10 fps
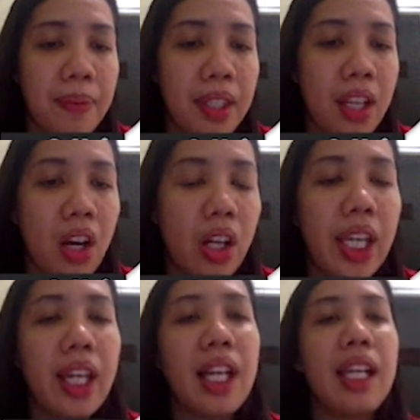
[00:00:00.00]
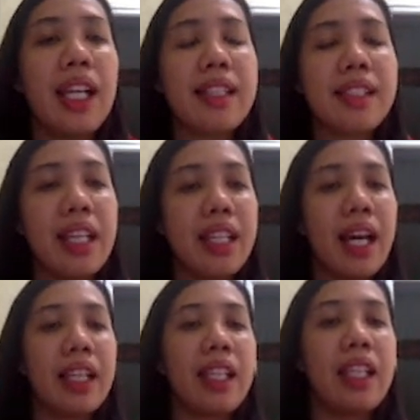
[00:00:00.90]
Okay, let's say
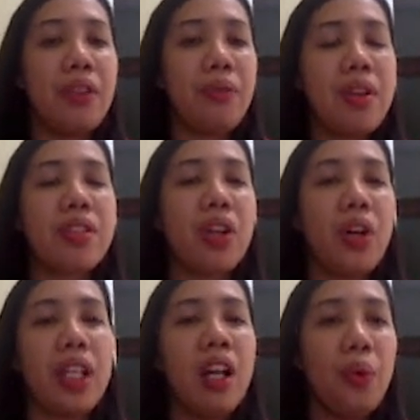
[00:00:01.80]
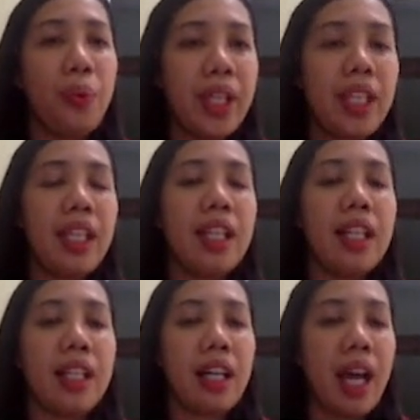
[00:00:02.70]
that in the first coin we
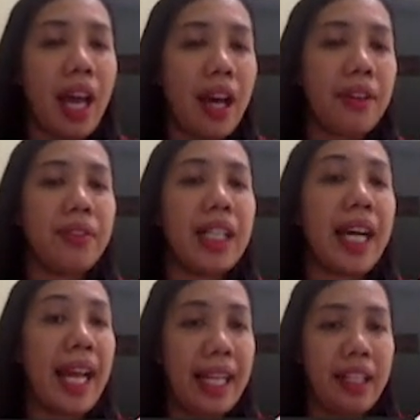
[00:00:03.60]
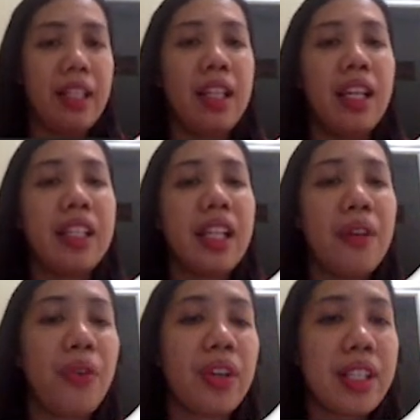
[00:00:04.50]
have a head. Then
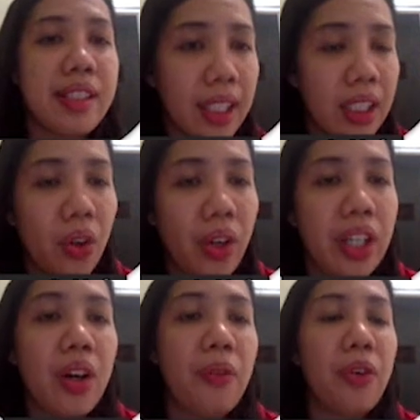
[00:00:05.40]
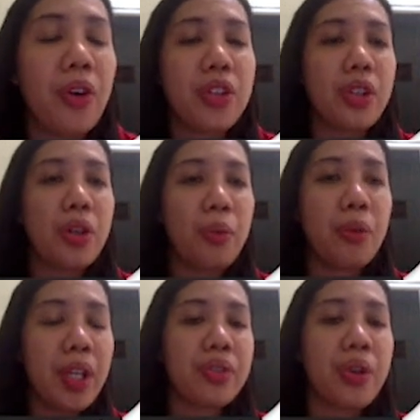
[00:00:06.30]
for the second coin, of course, we
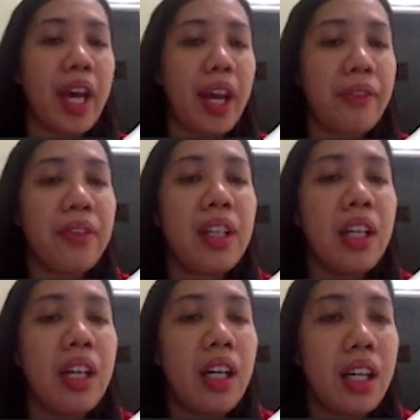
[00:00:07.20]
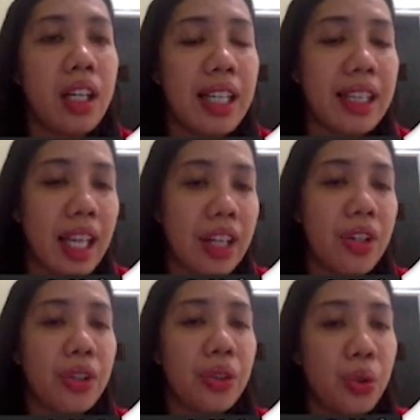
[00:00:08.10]
also have another
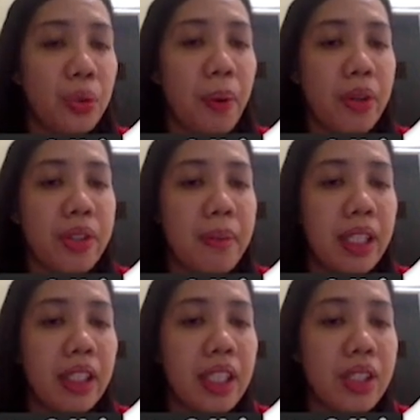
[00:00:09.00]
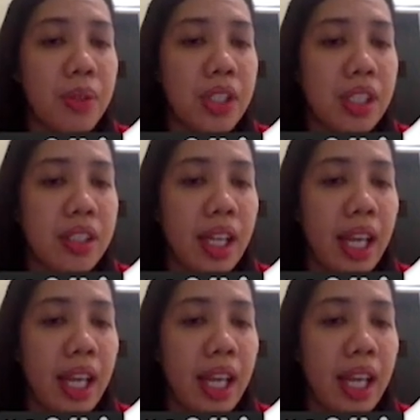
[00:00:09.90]
two possibilities, which is head